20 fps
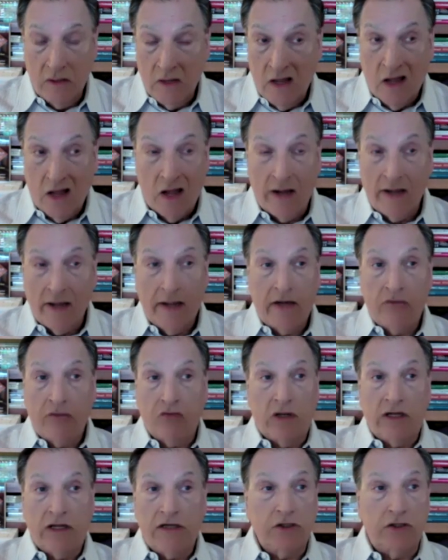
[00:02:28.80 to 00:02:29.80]
I had
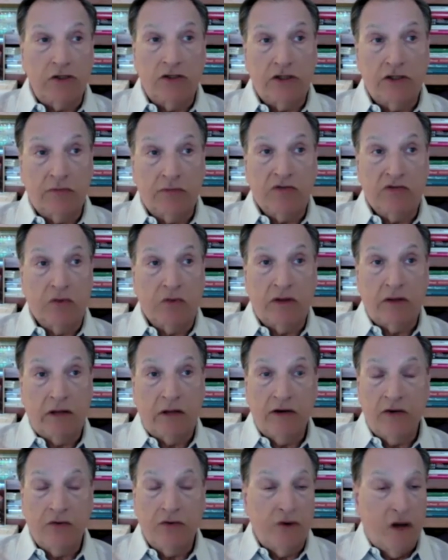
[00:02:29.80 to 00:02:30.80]
relationships with. I
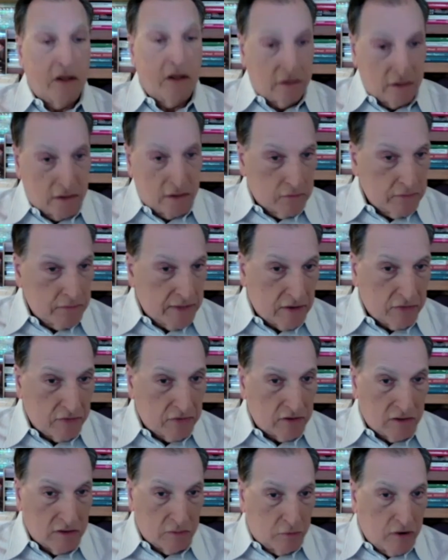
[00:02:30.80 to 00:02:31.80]
knew nothing about
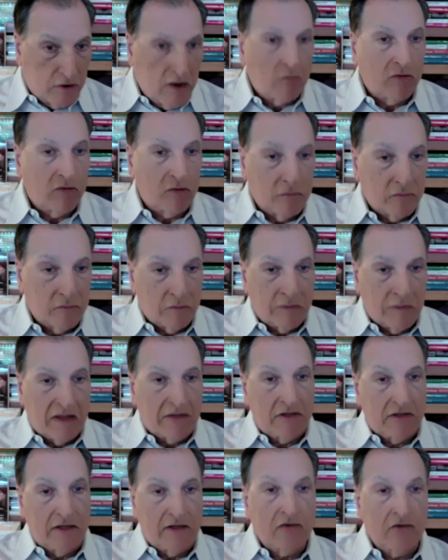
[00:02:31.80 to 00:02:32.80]
the problem, about
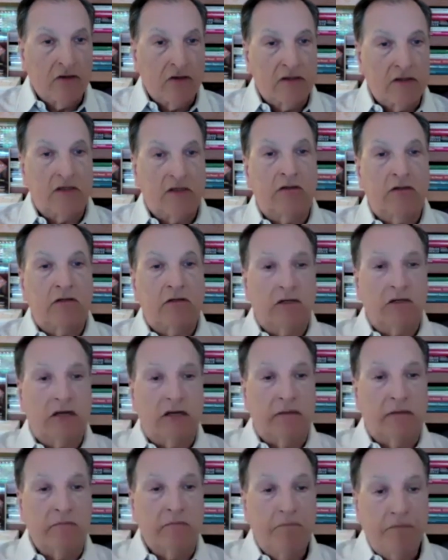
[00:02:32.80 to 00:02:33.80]
the illness at the
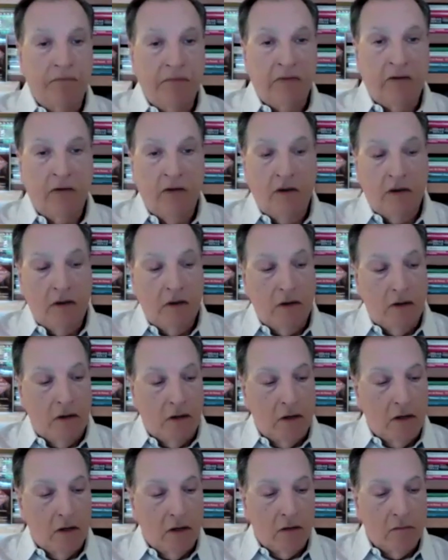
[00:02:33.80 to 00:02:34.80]
time.
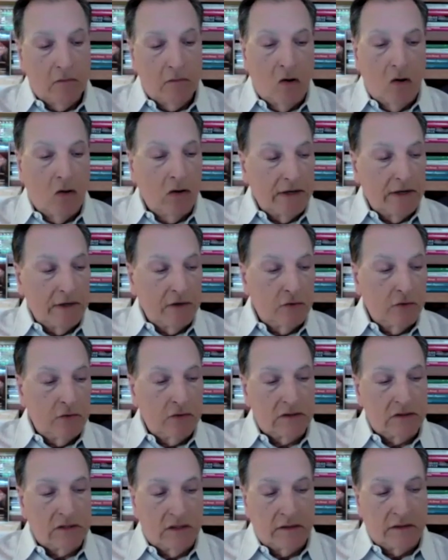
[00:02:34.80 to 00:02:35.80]
All I knew
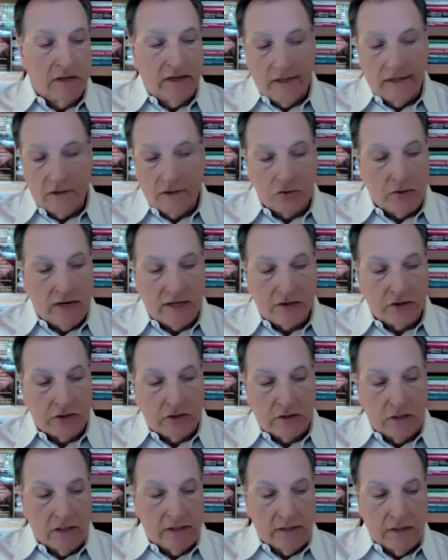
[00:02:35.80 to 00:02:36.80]
is that they had
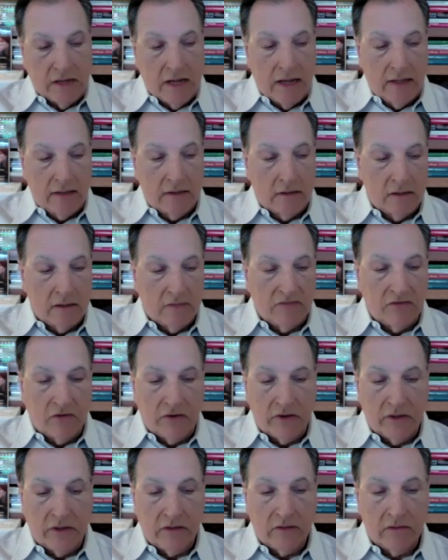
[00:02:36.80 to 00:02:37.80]
tragically died at a
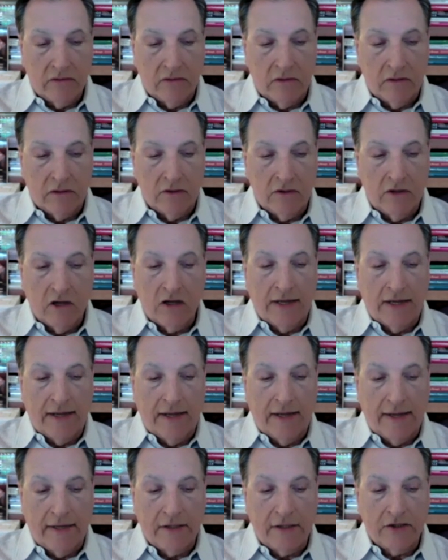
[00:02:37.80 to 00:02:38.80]
very young
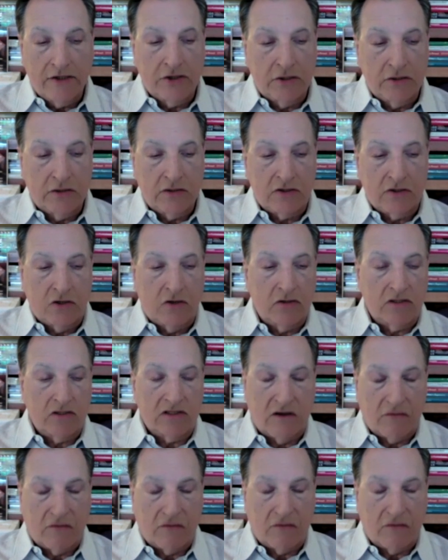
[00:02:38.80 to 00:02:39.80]
age and saw the
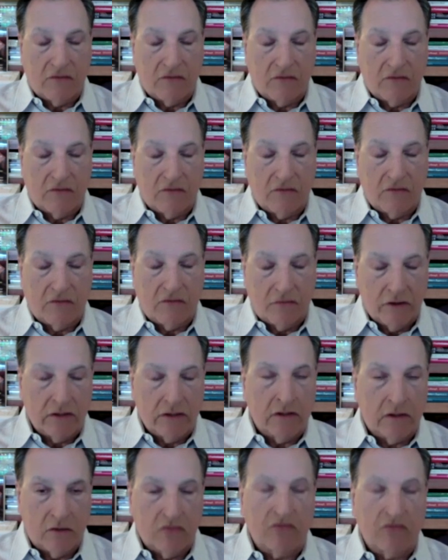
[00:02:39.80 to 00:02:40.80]
suffering that their
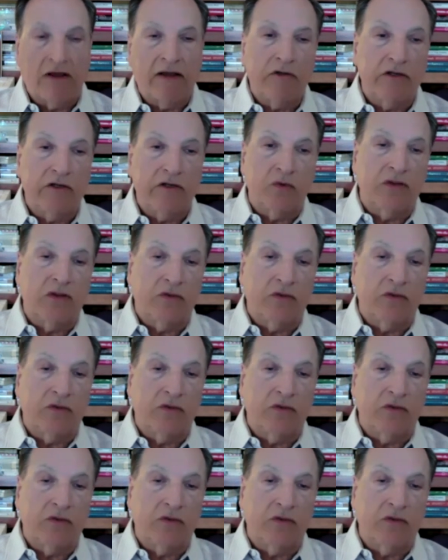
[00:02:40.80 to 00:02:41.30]
families went through.